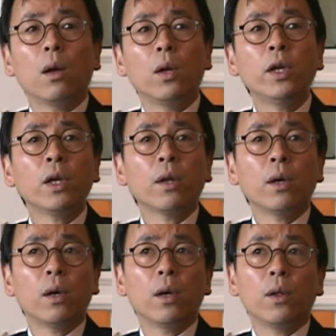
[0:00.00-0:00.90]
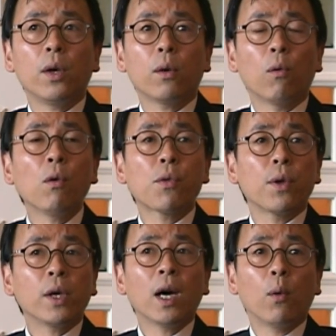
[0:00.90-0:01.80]
leading the growth
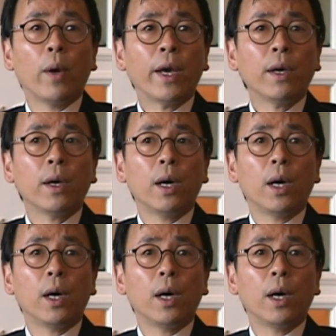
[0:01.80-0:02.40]
in a way